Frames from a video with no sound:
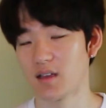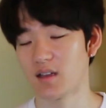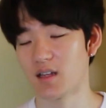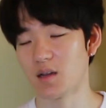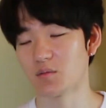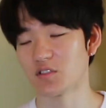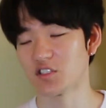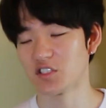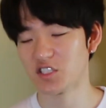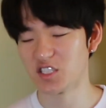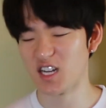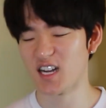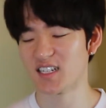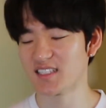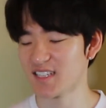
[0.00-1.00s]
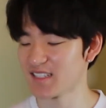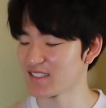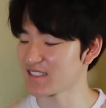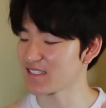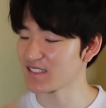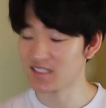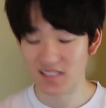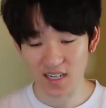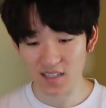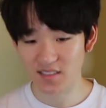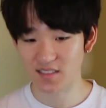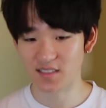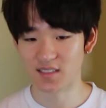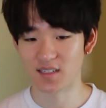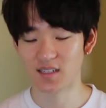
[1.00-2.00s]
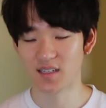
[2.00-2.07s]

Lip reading: And I was shocked and disgusted